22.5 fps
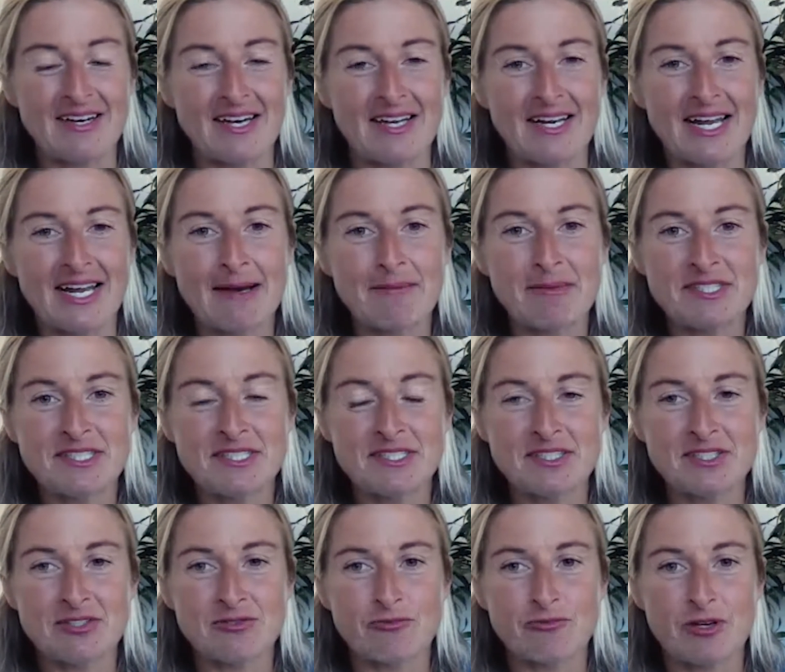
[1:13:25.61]
And
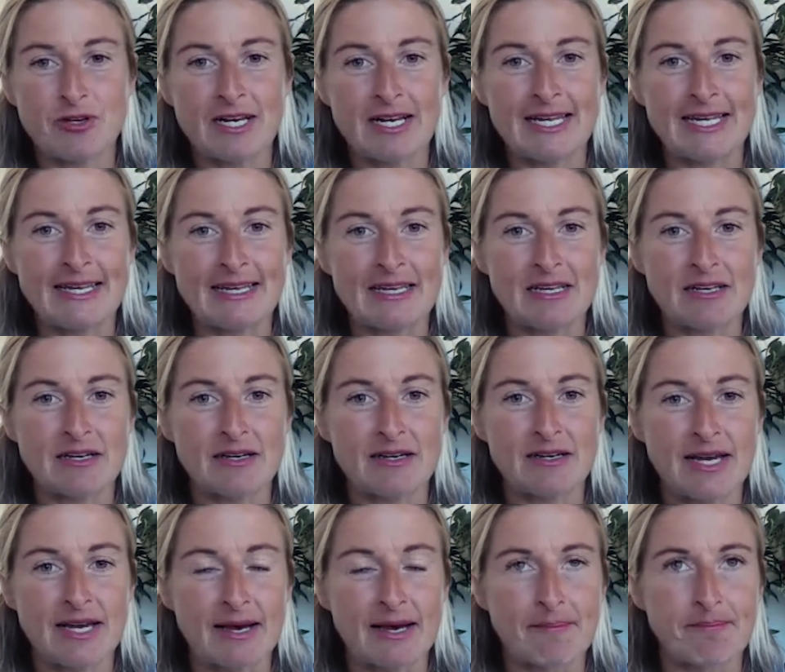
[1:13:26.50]
Amazon's really
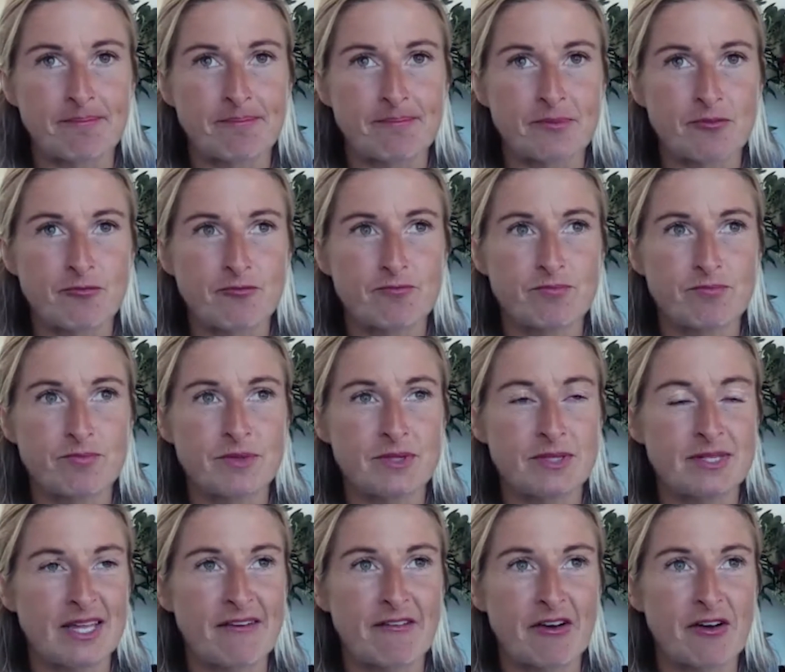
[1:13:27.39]

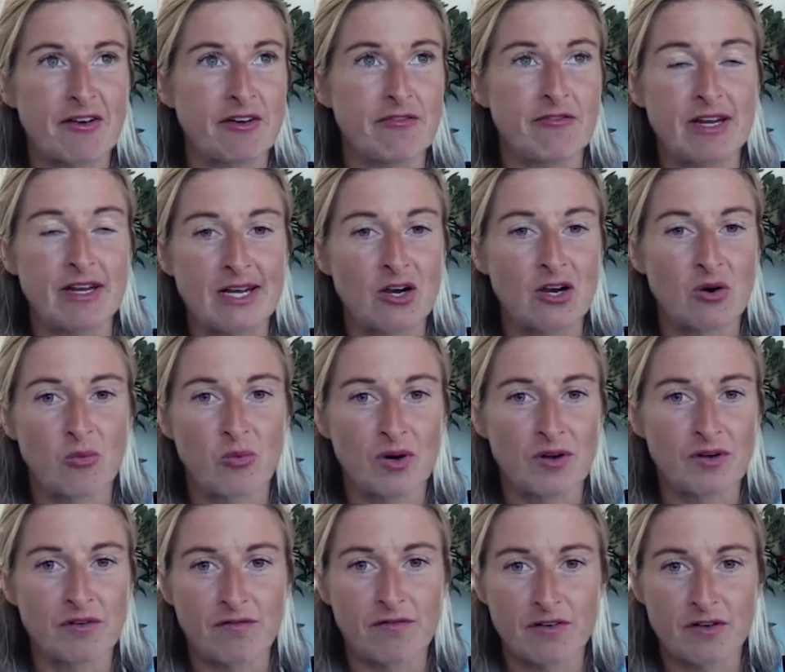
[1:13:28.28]
they've only really got
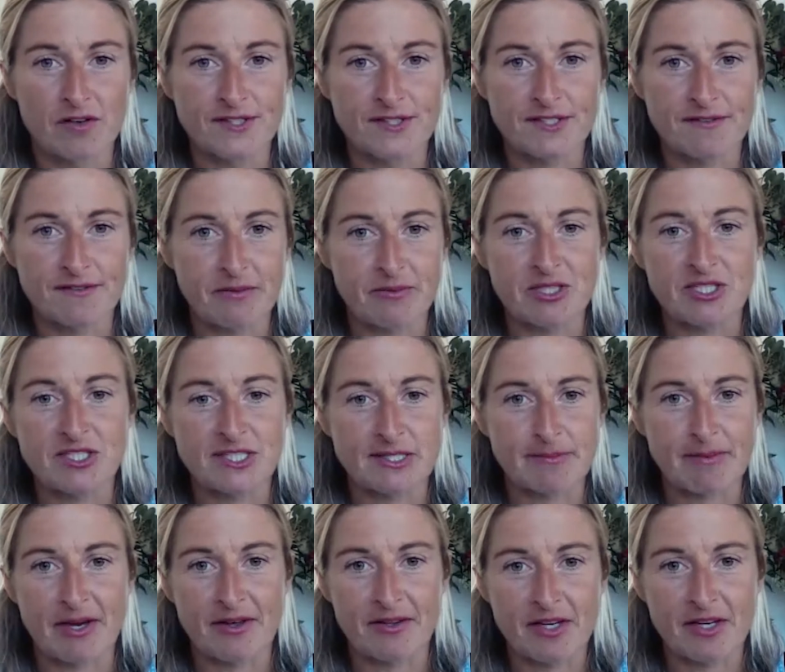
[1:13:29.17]
one philosophy, which is
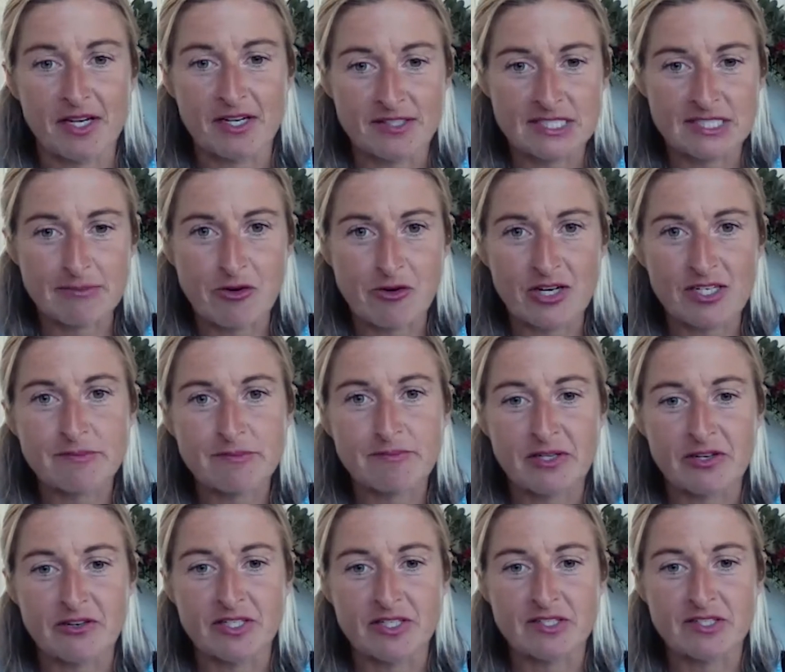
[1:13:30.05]
about the customer
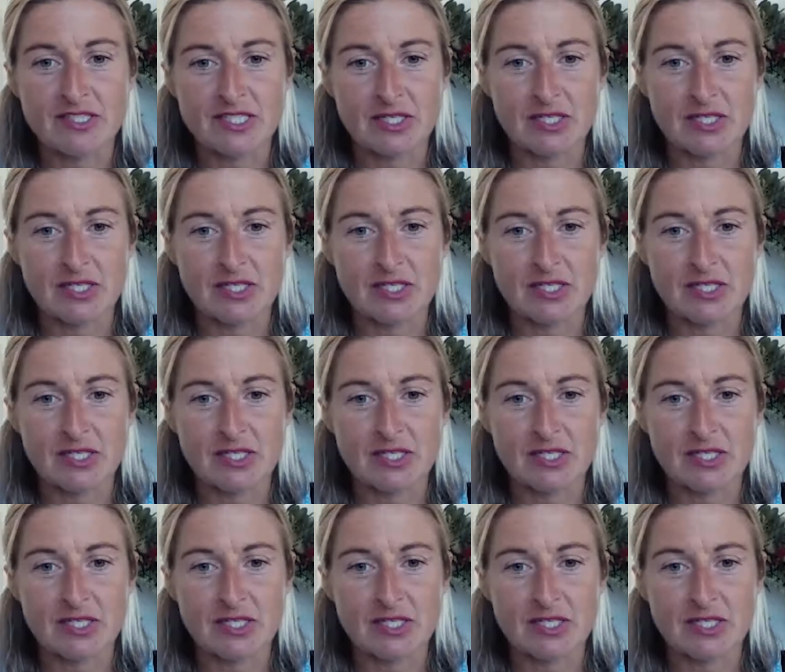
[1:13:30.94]
experience.